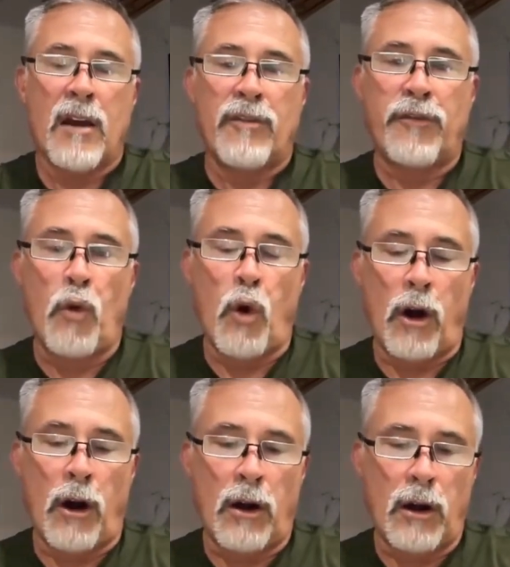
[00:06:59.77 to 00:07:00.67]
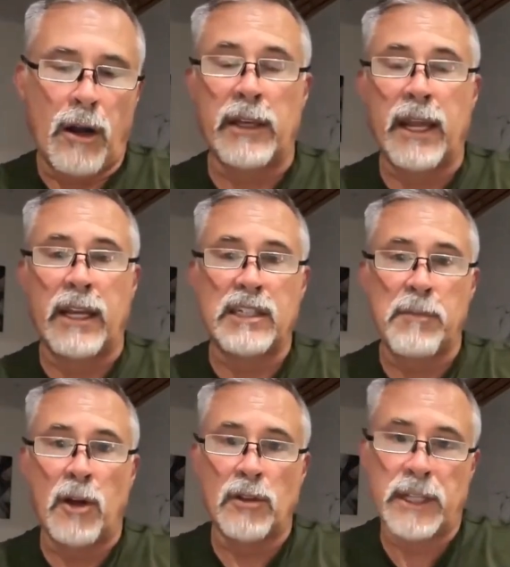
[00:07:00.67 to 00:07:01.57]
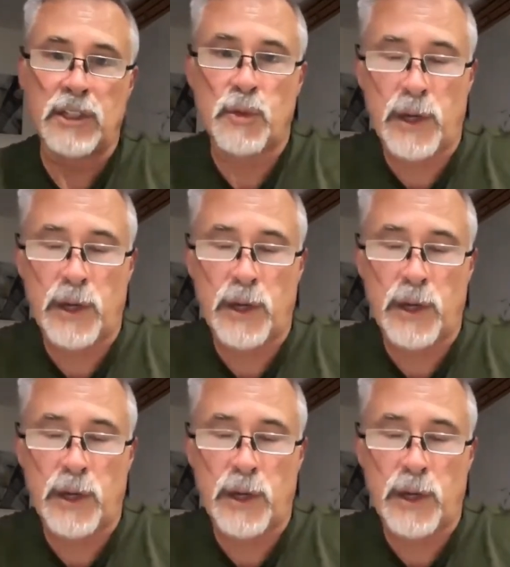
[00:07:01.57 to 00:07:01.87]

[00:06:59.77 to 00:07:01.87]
for getting smuggled into